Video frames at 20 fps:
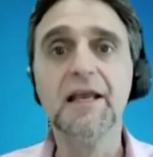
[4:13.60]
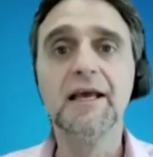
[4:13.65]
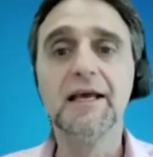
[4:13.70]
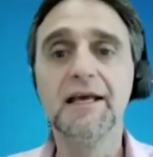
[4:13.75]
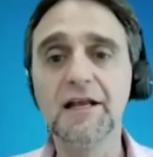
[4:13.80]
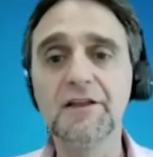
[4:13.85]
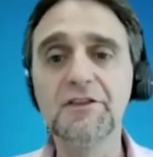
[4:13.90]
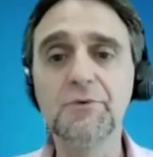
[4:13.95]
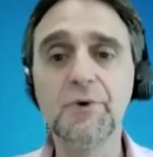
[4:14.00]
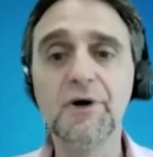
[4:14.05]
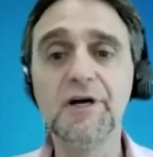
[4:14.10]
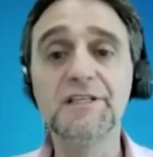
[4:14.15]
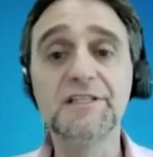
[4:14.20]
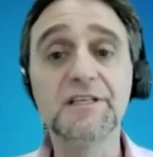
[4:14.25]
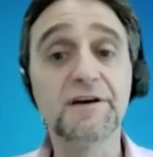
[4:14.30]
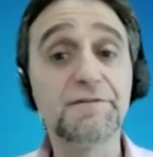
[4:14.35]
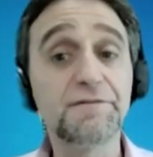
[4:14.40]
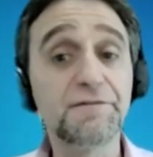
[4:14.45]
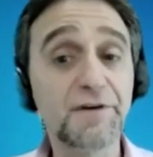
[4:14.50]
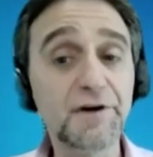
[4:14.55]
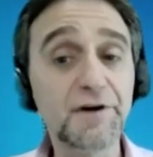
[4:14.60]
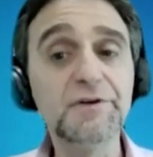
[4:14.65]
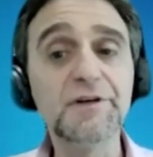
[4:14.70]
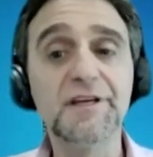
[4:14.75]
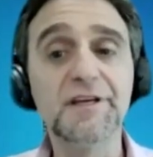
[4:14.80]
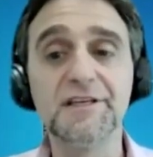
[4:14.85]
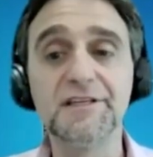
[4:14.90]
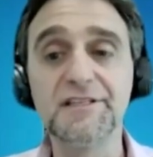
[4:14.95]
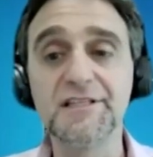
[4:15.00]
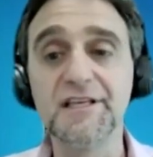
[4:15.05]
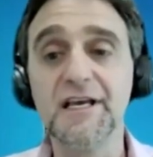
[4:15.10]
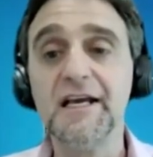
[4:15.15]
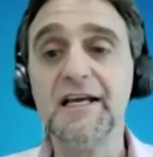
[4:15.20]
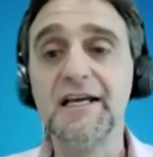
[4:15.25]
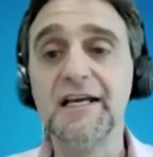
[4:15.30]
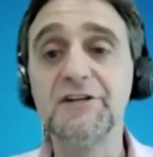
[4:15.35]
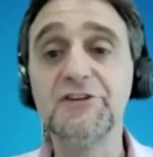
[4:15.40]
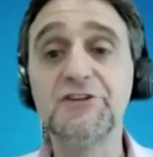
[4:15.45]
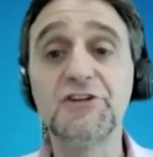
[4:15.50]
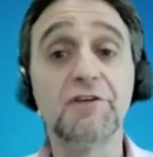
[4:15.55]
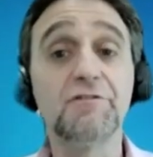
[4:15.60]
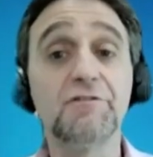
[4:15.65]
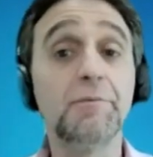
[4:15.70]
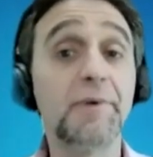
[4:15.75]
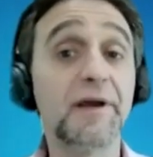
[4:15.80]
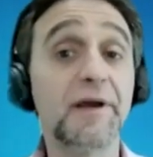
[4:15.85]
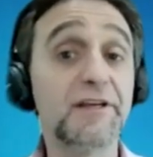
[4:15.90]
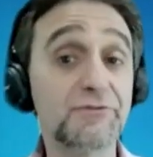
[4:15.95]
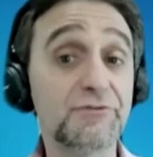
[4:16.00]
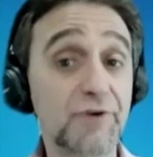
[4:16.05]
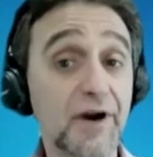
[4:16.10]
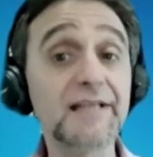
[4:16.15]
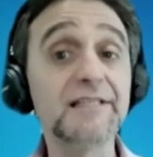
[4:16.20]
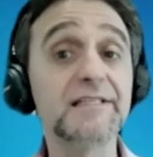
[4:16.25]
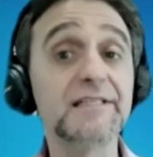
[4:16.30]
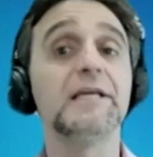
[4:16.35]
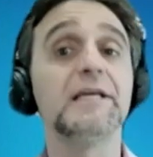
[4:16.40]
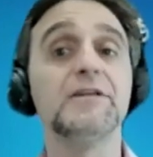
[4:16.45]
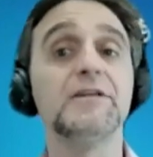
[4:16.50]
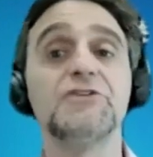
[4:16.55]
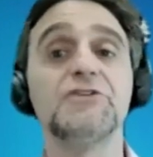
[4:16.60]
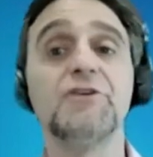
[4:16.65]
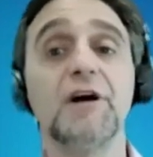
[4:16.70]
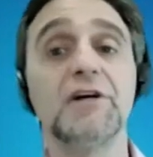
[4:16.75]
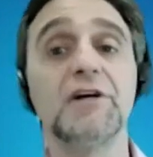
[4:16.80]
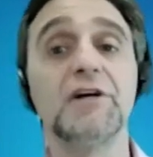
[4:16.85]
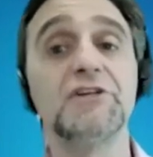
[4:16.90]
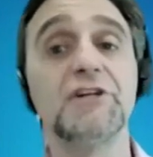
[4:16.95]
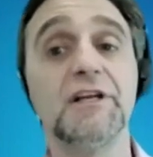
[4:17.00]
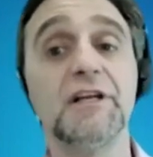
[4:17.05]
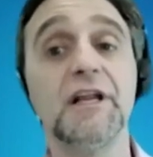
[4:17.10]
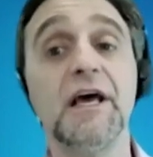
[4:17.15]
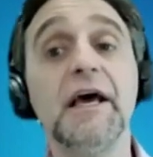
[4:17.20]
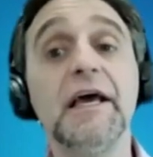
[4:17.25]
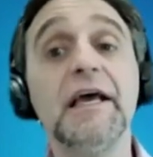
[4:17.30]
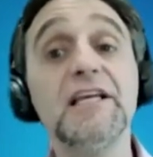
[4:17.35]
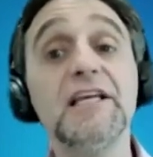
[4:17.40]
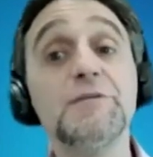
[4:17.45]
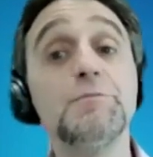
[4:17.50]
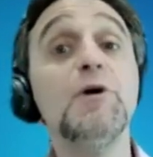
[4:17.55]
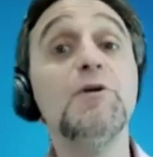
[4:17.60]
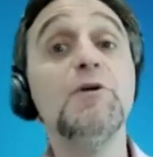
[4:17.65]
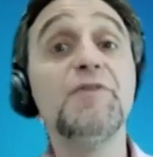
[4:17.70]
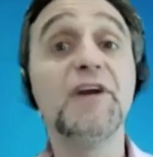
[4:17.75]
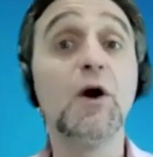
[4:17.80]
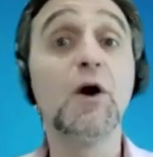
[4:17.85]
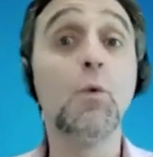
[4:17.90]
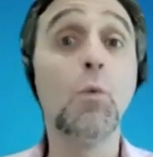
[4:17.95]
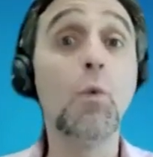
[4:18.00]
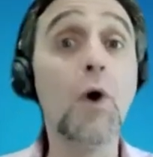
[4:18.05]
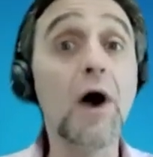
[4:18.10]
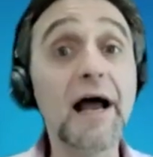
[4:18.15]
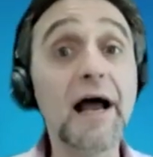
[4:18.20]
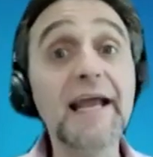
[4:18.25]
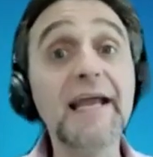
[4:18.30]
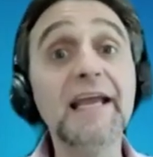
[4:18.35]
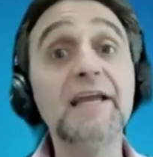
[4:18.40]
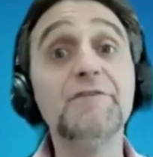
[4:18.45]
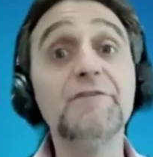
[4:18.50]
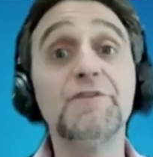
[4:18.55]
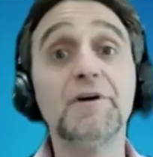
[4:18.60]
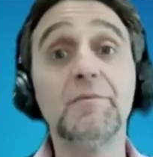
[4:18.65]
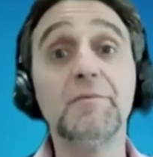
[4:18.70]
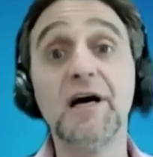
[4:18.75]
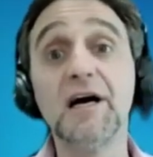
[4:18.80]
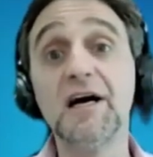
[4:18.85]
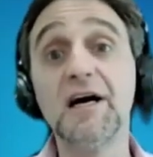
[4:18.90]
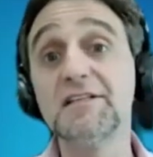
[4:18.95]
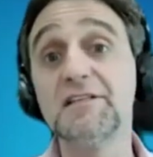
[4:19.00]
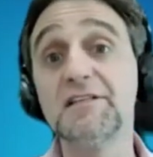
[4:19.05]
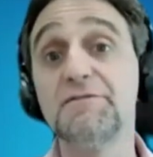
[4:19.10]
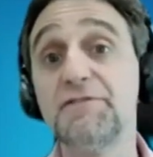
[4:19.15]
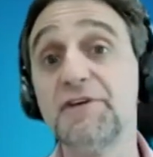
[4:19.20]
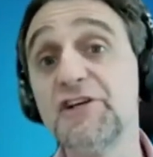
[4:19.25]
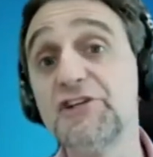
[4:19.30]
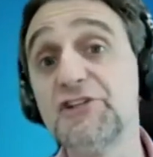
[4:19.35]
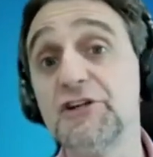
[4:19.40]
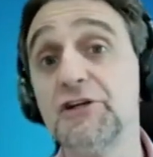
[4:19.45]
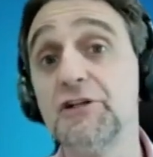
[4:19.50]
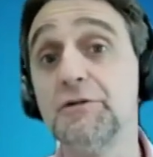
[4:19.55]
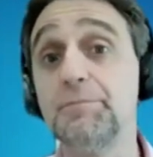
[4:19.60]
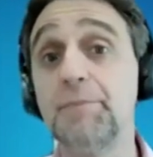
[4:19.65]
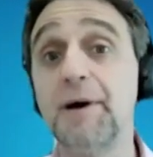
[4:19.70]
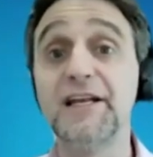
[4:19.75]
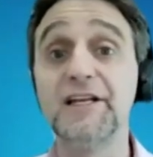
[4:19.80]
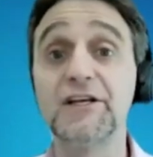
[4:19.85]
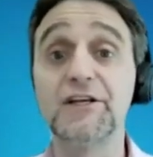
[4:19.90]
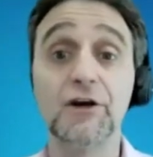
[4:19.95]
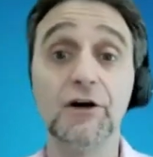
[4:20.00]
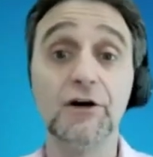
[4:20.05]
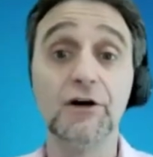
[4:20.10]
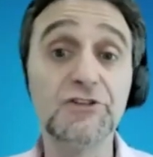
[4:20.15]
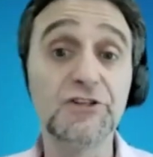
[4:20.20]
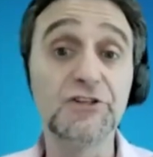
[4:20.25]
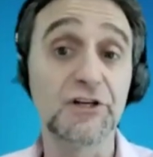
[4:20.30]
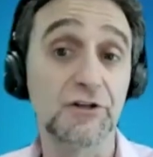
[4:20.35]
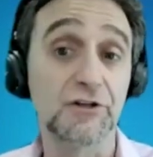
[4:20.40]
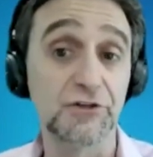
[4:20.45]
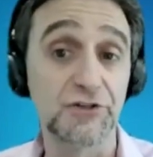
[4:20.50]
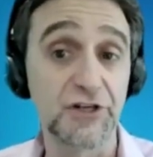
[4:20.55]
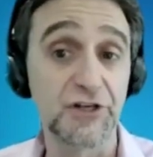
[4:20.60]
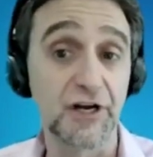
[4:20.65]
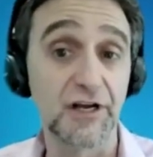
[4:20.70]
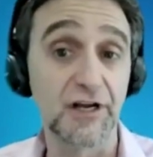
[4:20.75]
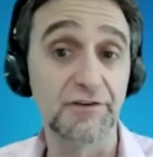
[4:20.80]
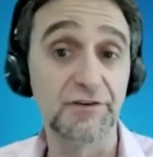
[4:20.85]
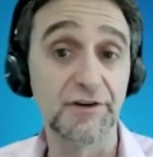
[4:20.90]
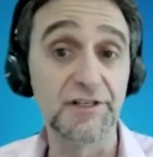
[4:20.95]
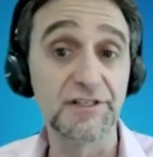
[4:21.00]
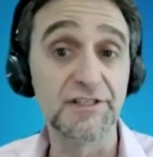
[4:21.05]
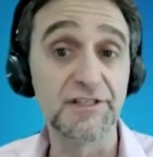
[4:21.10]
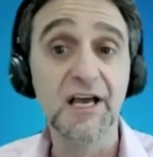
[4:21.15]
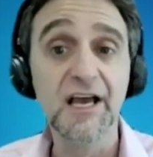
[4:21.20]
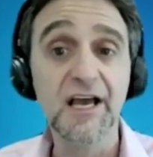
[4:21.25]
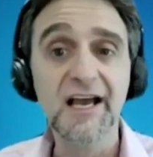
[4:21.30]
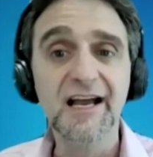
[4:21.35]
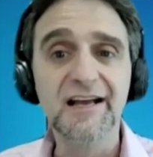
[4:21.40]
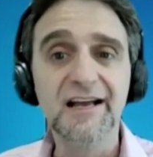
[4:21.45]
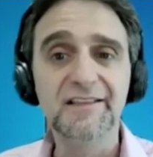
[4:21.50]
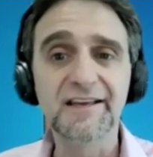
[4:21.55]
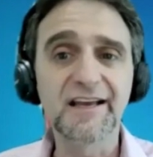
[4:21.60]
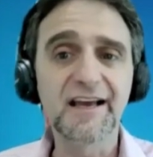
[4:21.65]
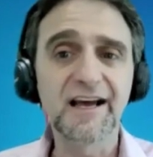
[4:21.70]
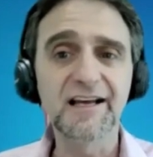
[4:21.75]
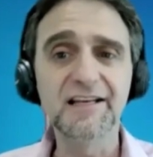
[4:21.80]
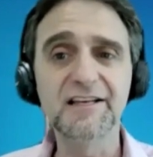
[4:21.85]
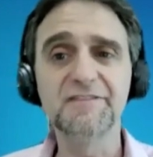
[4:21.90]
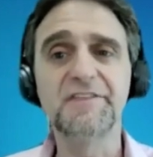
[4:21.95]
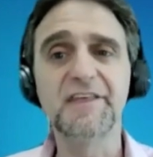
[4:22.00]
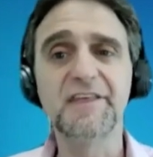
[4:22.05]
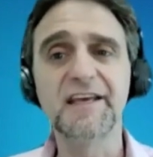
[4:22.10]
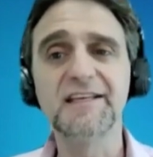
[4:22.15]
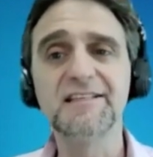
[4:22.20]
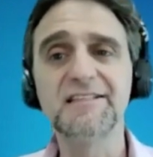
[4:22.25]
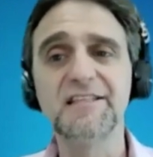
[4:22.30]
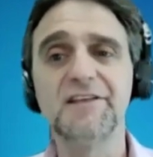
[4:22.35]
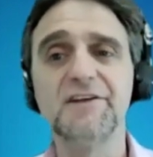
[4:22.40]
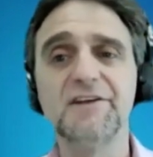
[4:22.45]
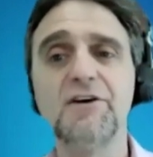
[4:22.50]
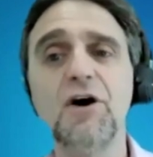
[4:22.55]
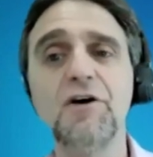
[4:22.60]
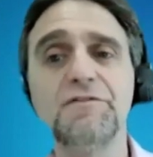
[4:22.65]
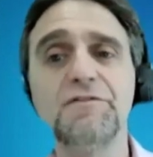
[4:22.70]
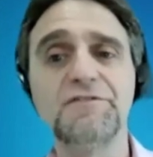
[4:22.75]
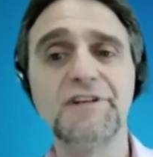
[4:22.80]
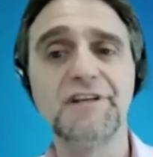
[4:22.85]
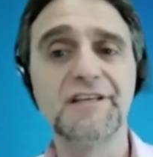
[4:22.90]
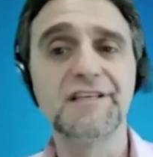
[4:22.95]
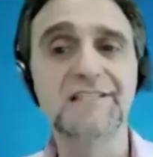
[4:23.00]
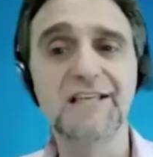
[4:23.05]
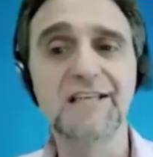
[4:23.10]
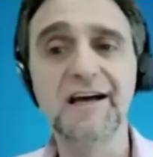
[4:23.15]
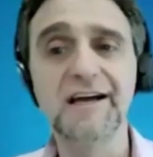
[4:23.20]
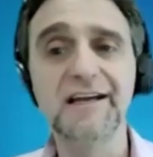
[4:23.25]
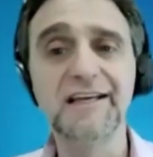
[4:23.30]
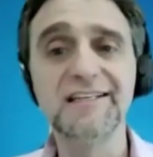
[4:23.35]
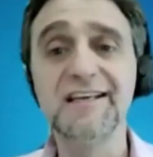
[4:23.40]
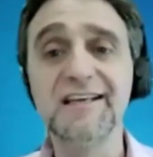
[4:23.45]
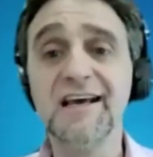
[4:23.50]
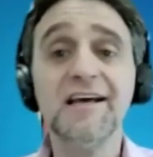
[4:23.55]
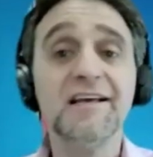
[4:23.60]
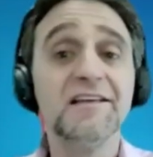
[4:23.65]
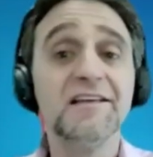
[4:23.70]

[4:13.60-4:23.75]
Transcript: In other words, our focus in genre-based writing instruction is moving away from artificial pedagogical genres, the kind of things that are often assigned